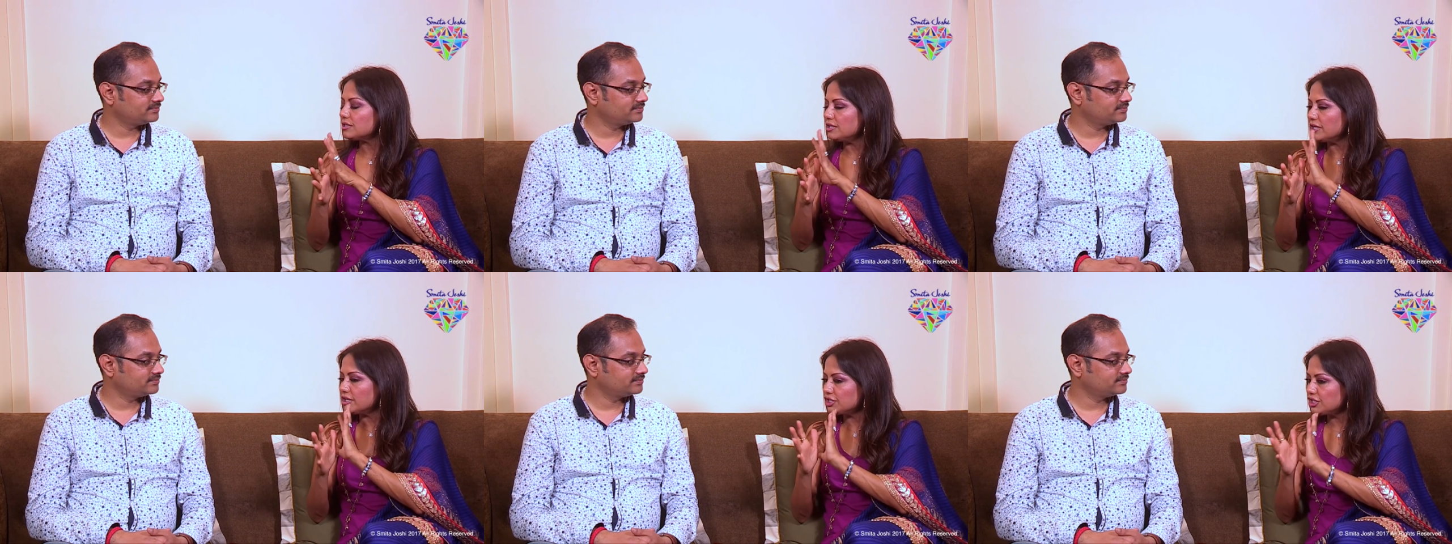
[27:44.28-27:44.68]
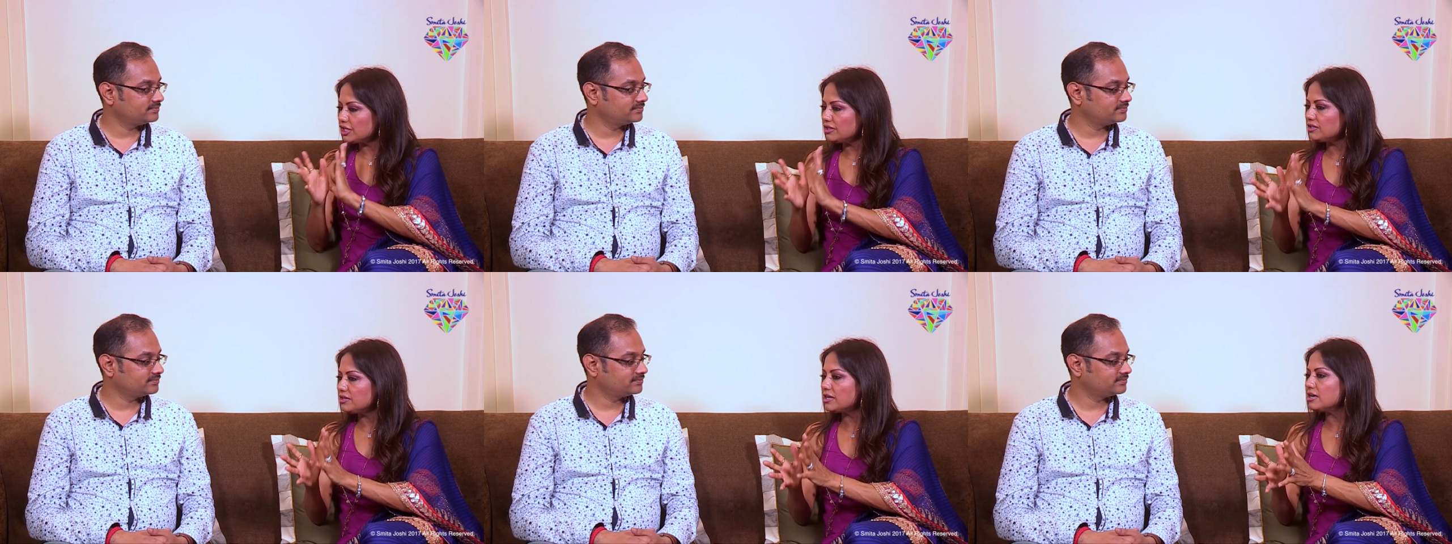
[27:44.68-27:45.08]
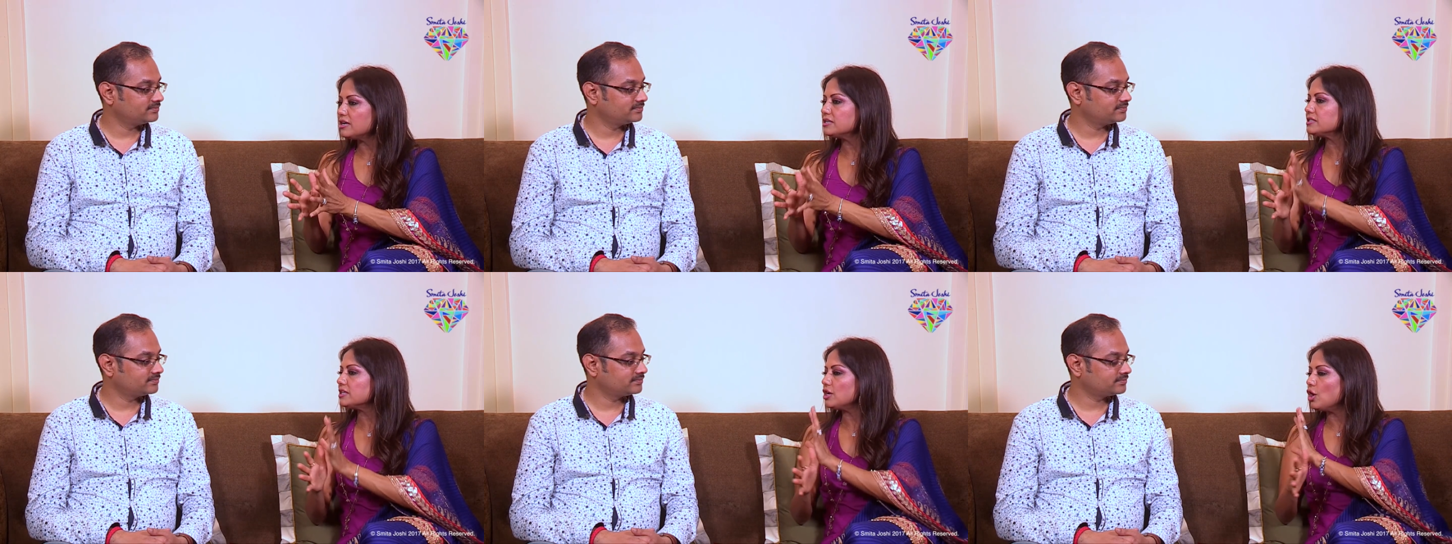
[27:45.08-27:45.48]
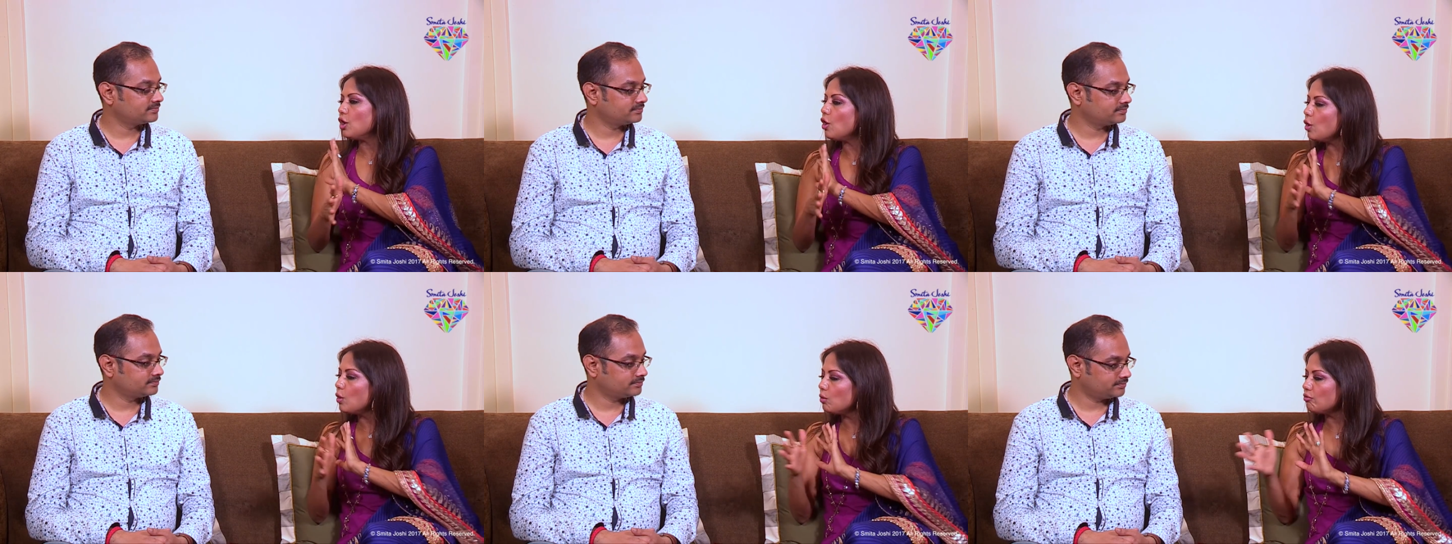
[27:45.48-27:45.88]
Speaker 1: nakshatras and a
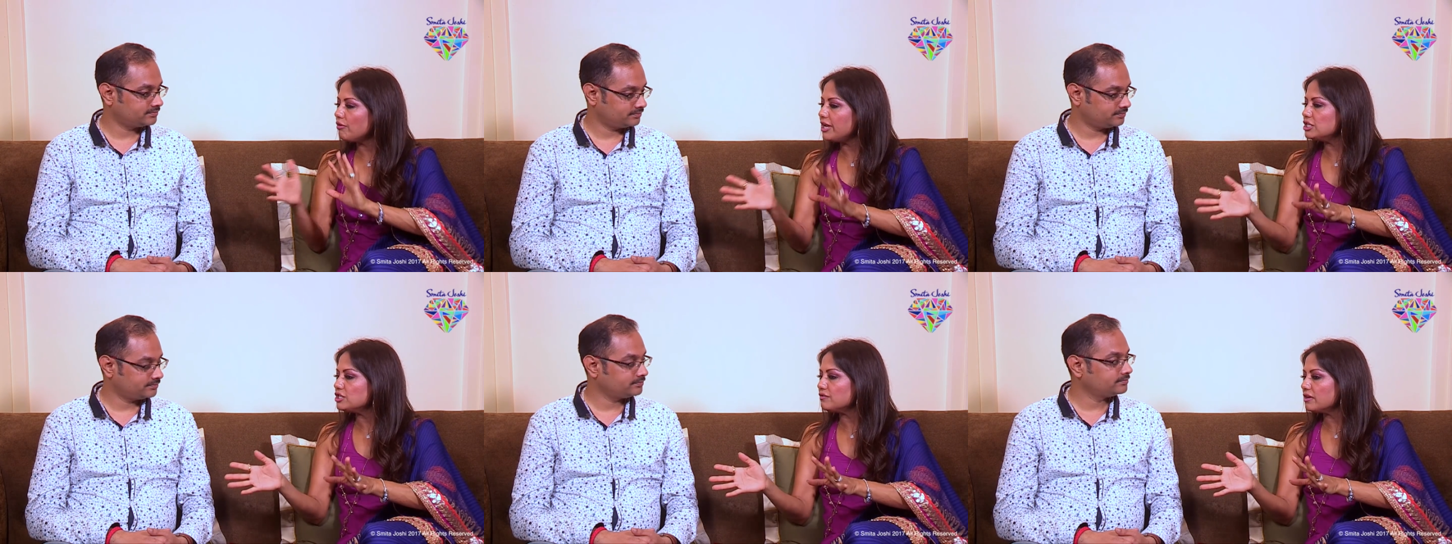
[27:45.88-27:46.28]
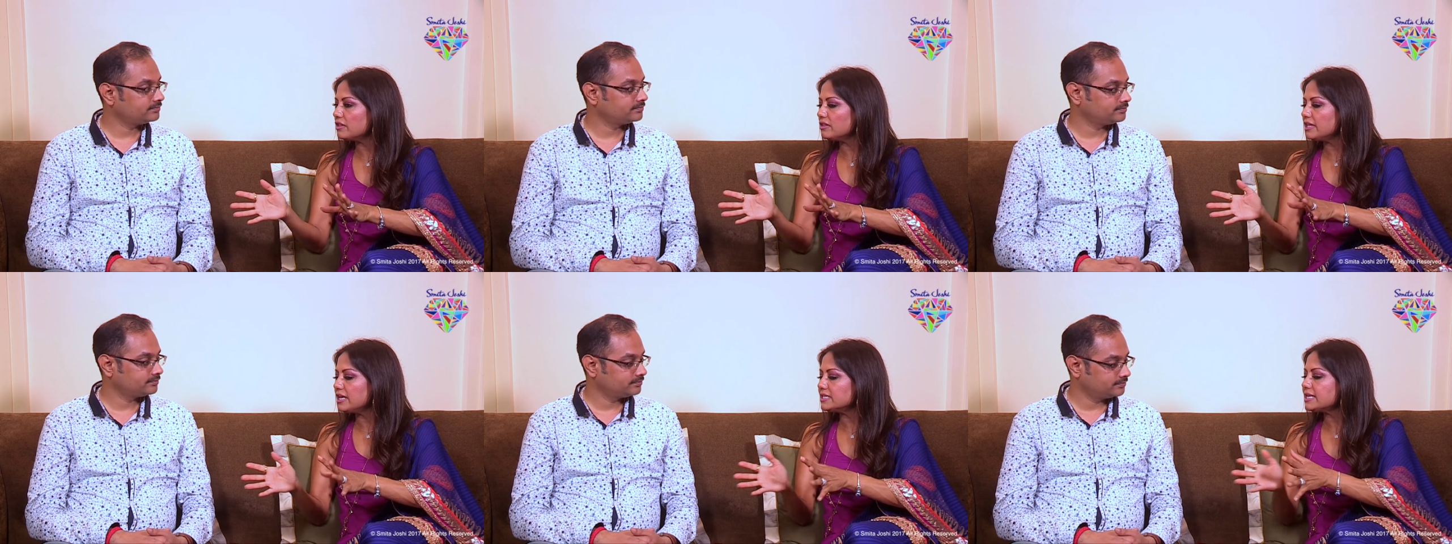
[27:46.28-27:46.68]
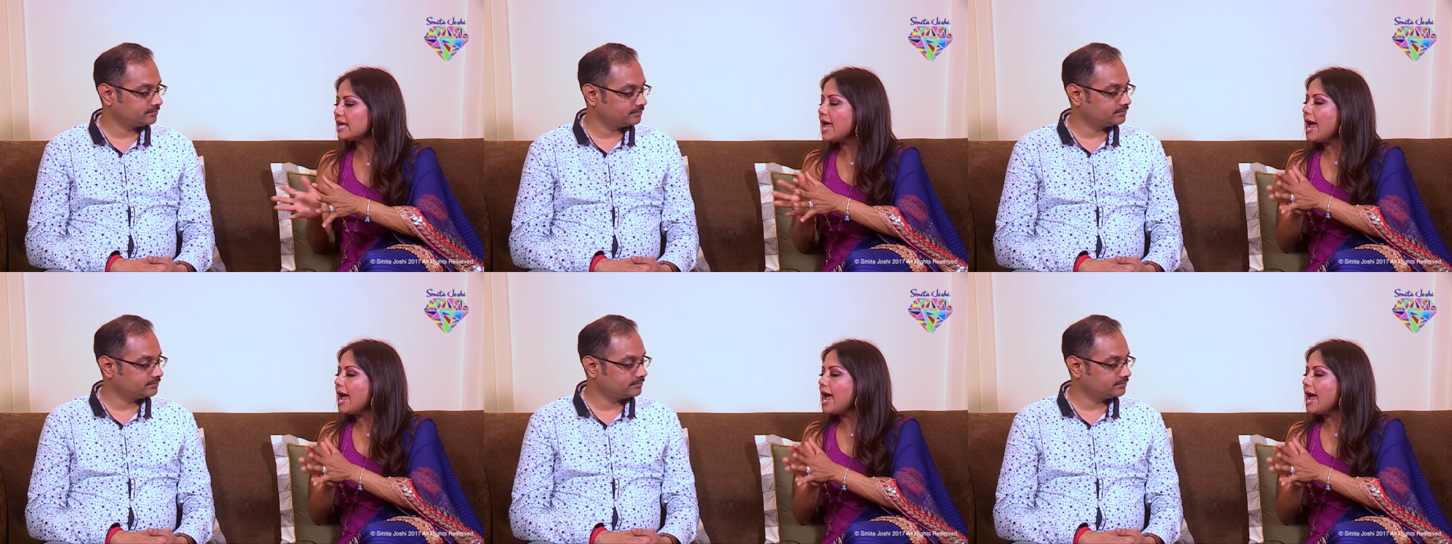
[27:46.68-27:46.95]
whole range of other things.